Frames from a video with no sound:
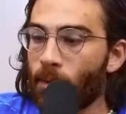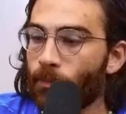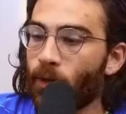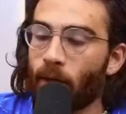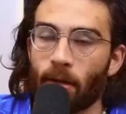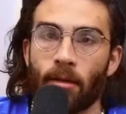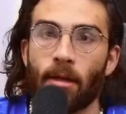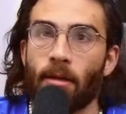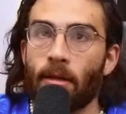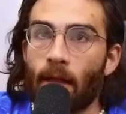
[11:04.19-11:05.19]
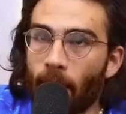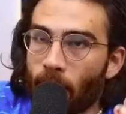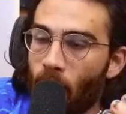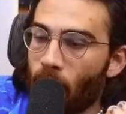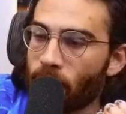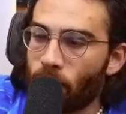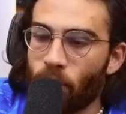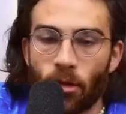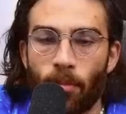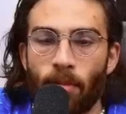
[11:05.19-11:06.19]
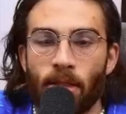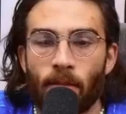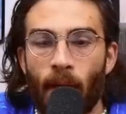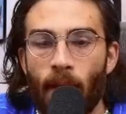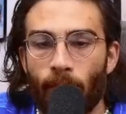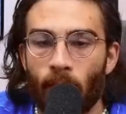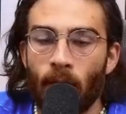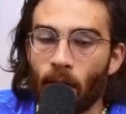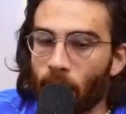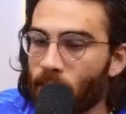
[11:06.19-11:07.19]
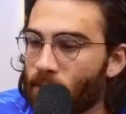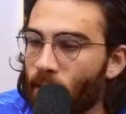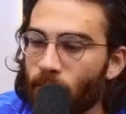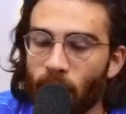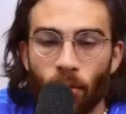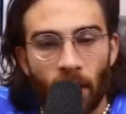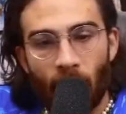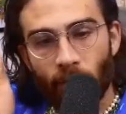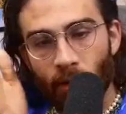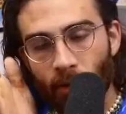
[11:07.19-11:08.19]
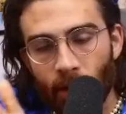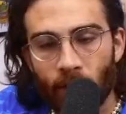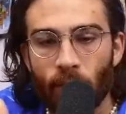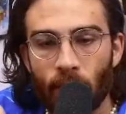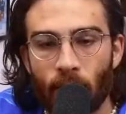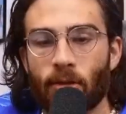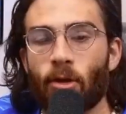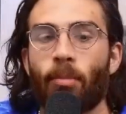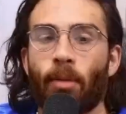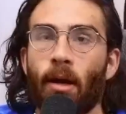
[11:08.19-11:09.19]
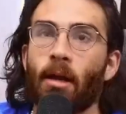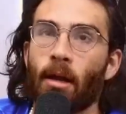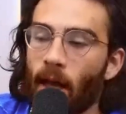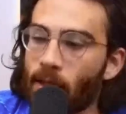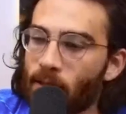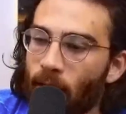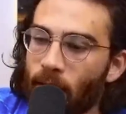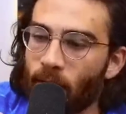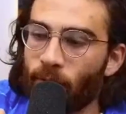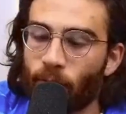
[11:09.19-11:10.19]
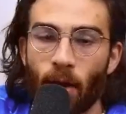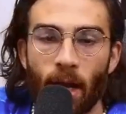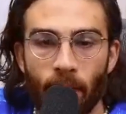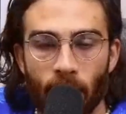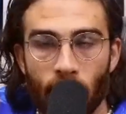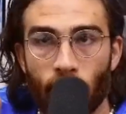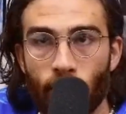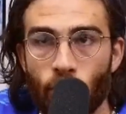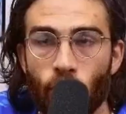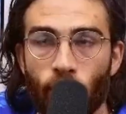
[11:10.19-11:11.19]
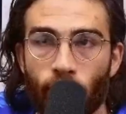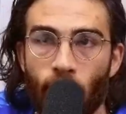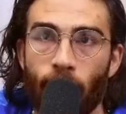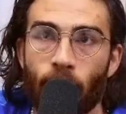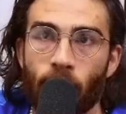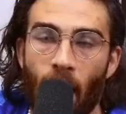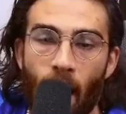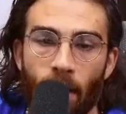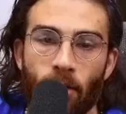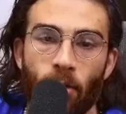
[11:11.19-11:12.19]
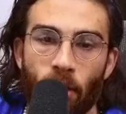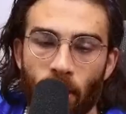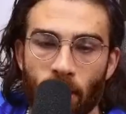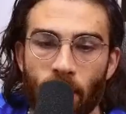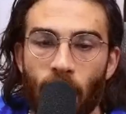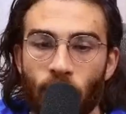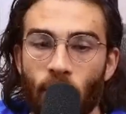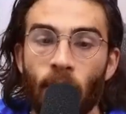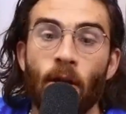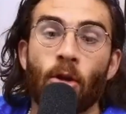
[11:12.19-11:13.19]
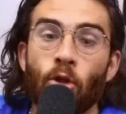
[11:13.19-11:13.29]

that Constitution, that piece of paper is something that we have to literally interpret as like the framing, the original framer's attitude and intention,